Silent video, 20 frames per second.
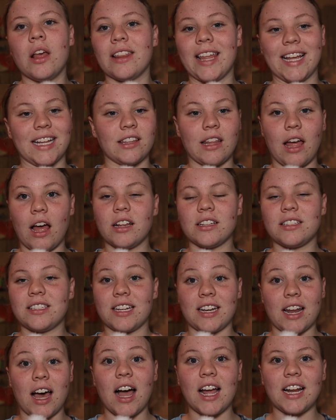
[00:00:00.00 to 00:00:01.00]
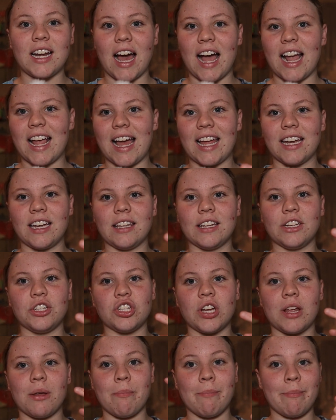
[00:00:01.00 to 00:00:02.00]
Like tonight I had
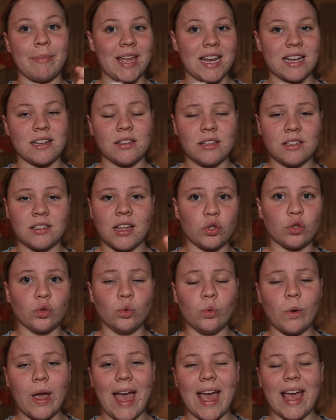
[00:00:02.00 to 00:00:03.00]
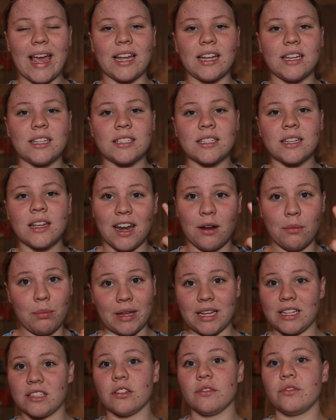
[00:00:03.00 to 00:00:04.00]
legit mince, 2 eggs and a
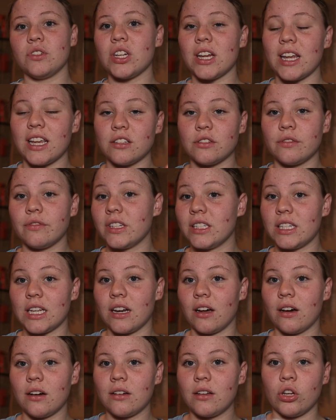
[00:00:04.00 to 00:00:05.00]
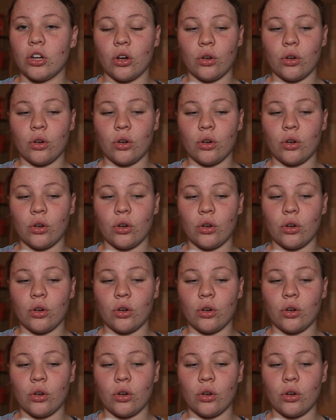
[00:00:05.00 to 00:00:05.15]
piece of cheese for dinner.